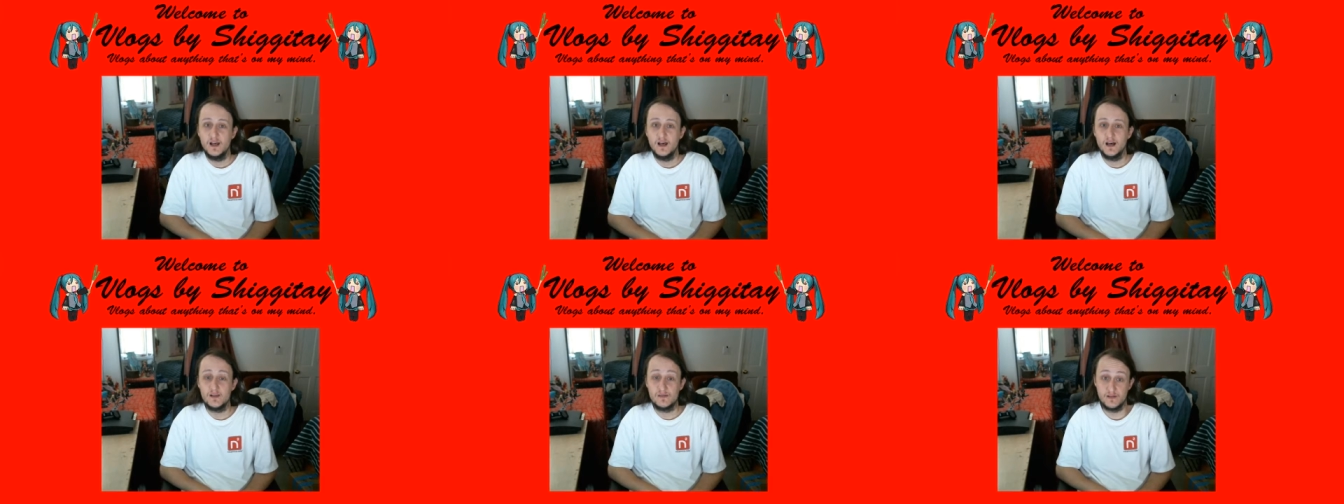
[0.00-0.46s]

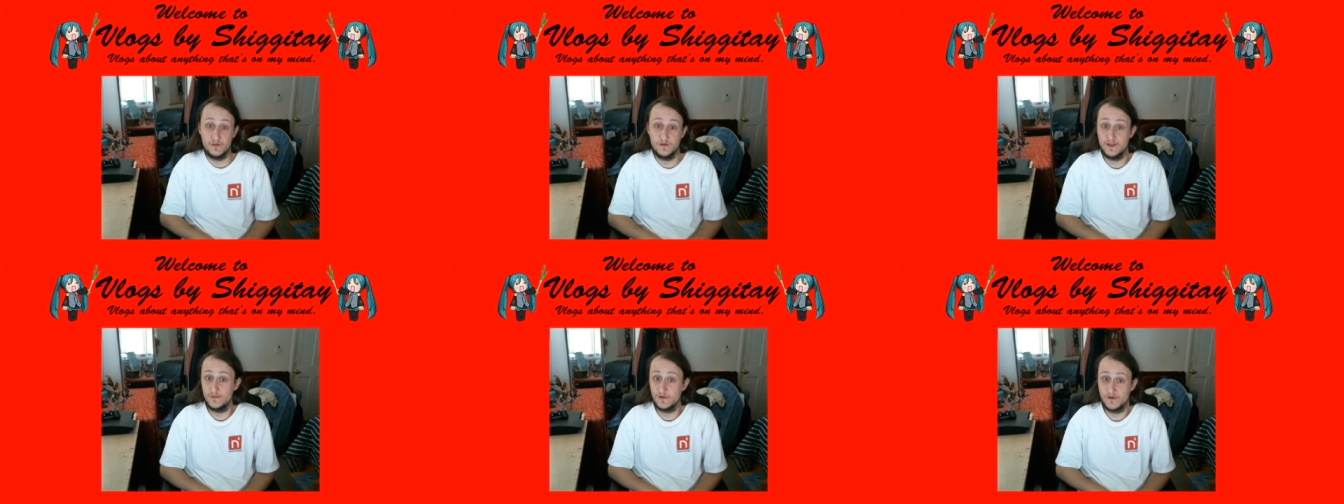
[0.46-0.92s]
Some of
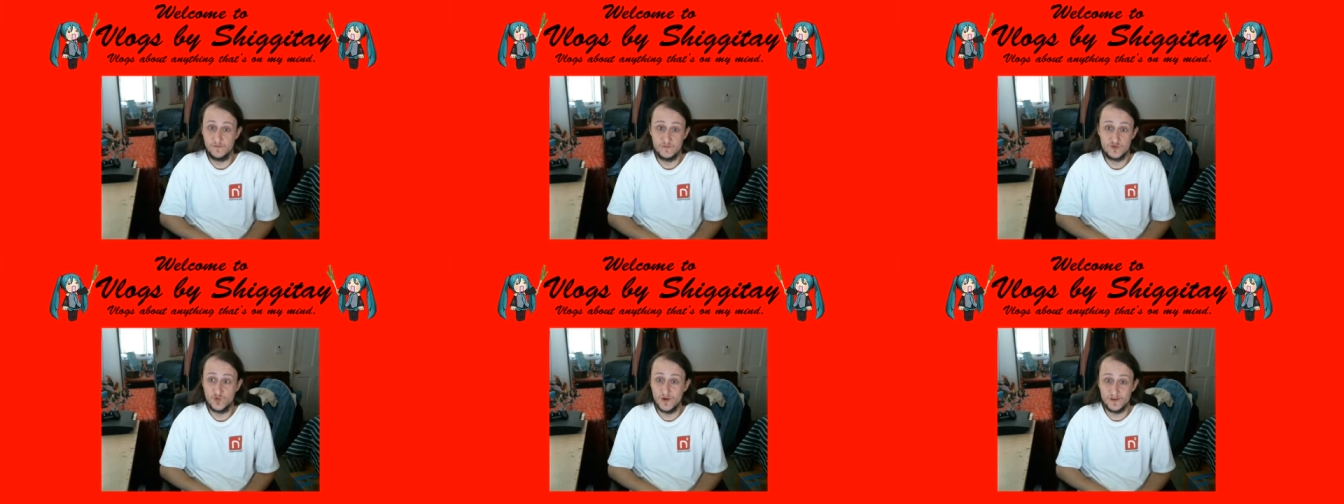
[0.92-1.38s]
them are from
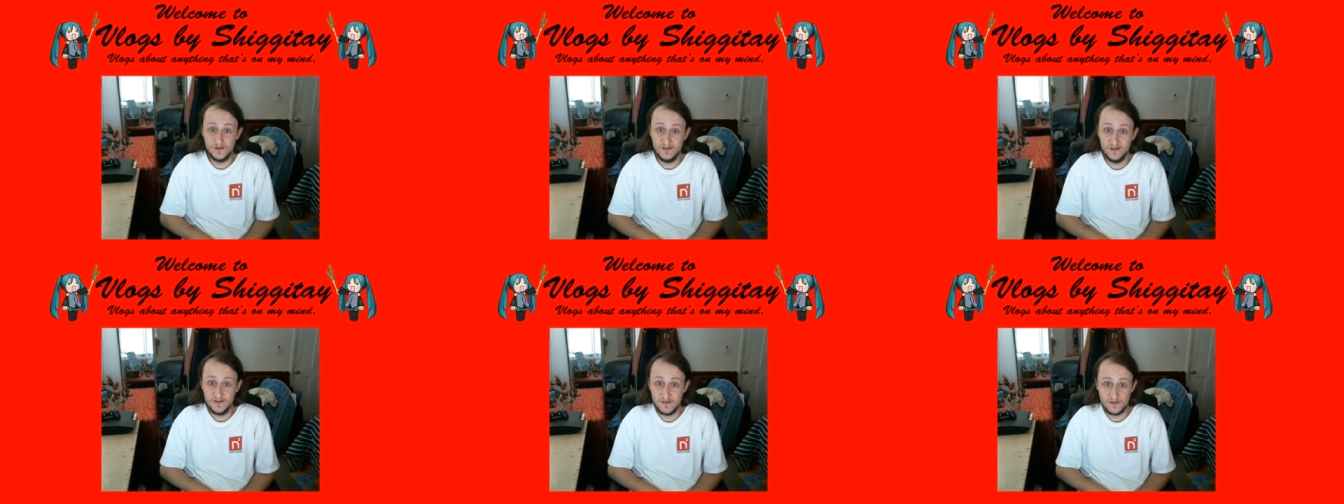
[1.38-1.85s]
Twitter,
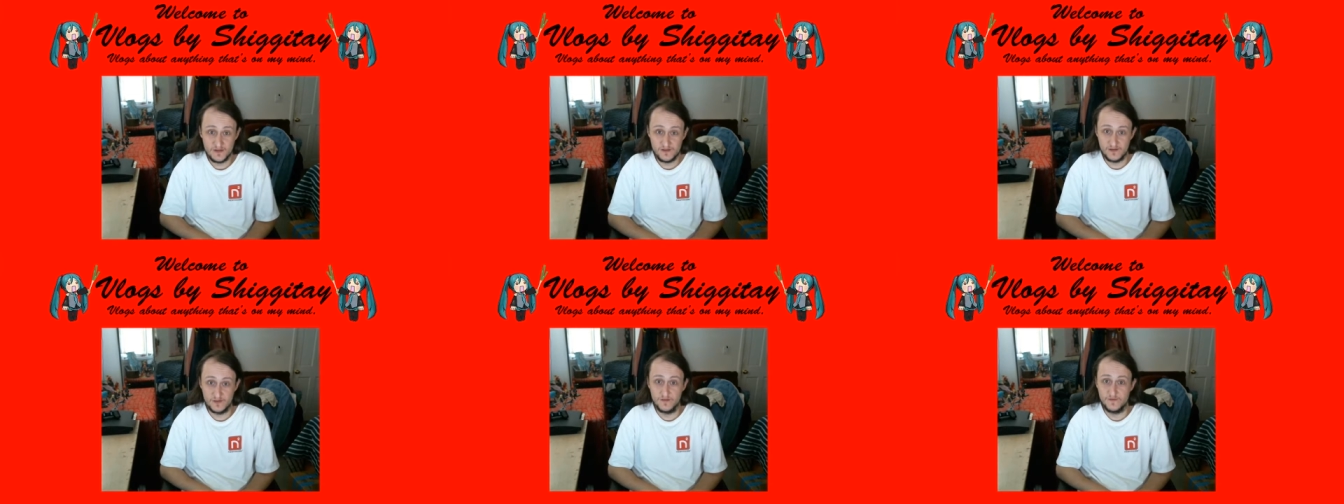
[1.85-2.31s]
so
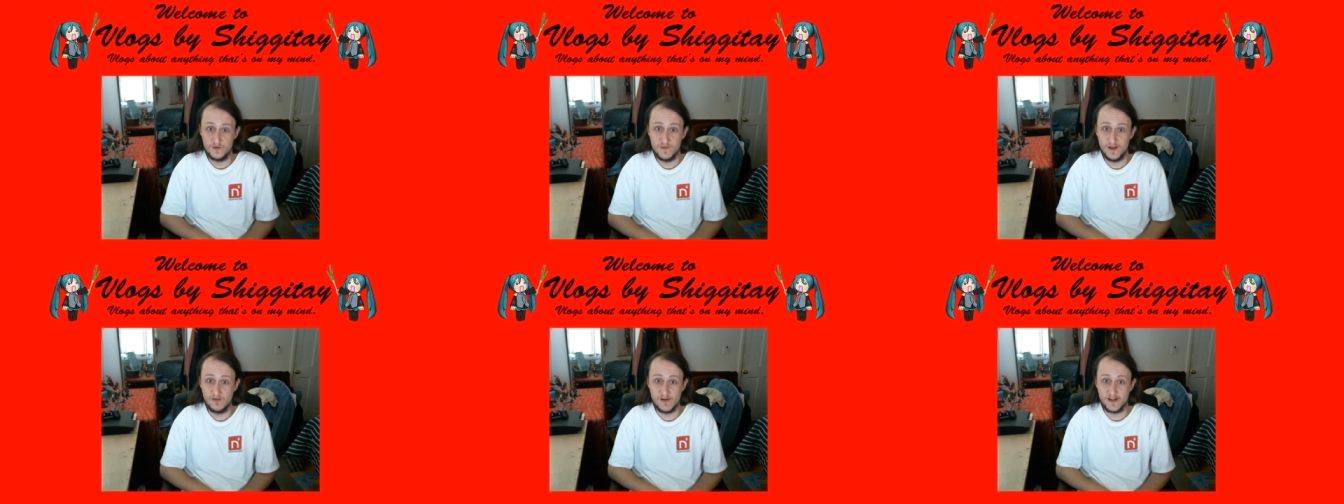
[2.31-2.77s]
some of you
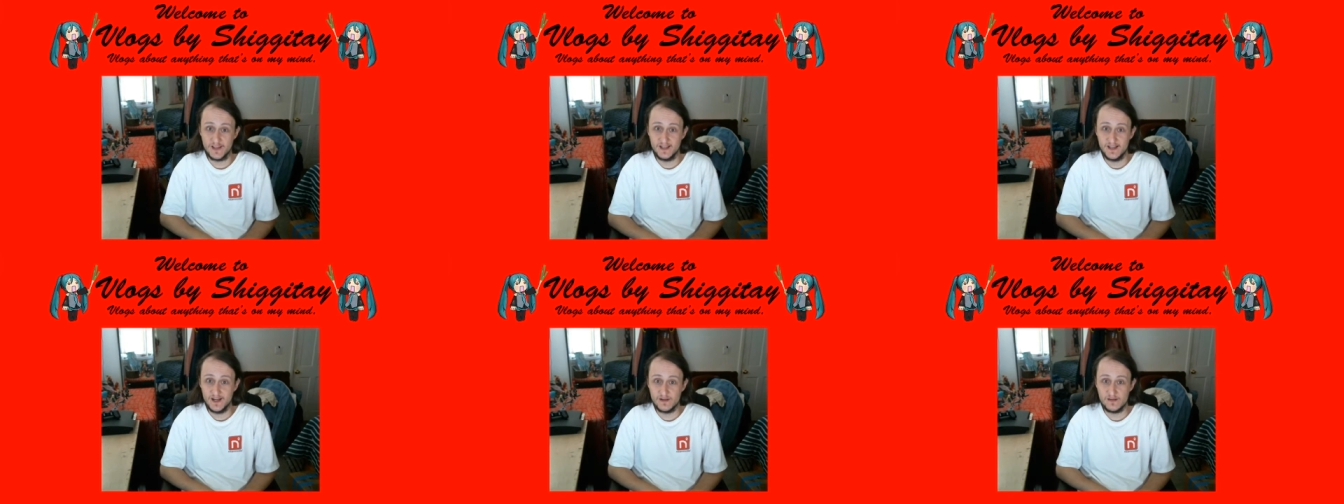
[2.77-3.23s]
may
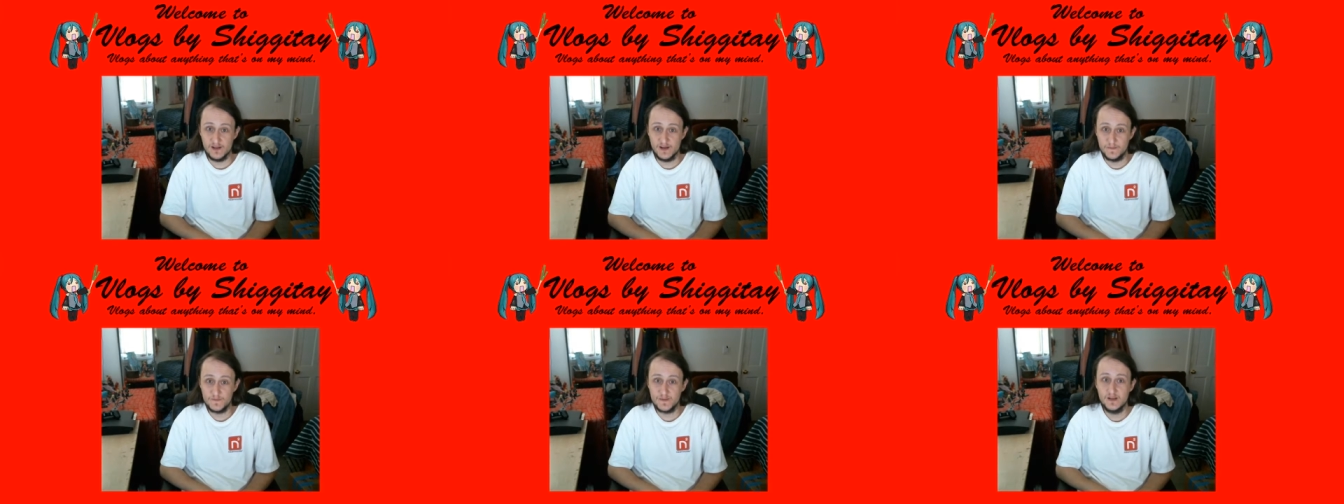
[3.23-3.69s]
recognize
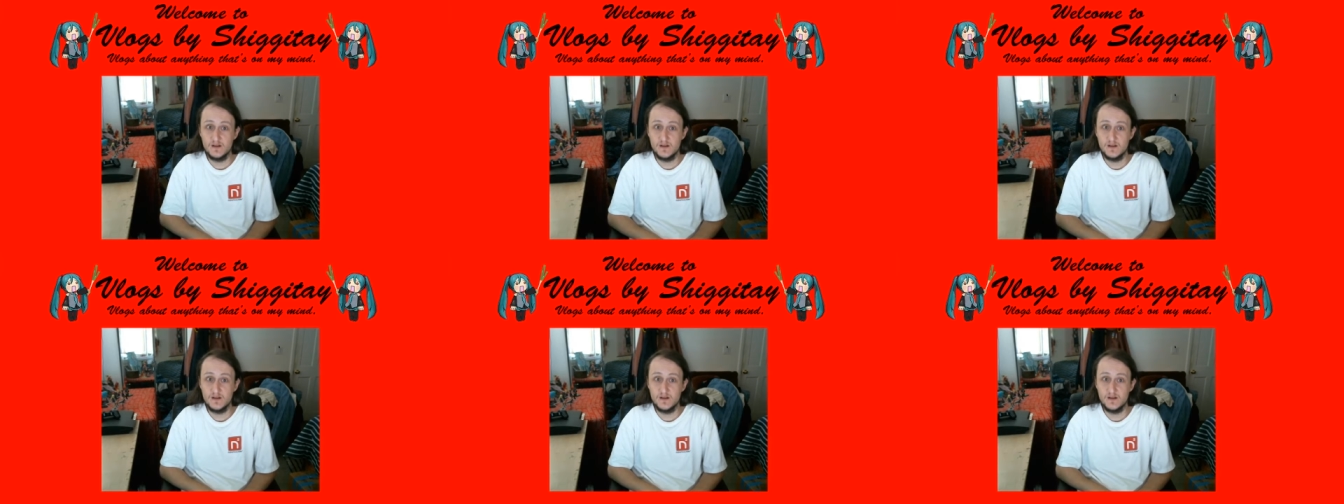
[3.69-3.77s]
them,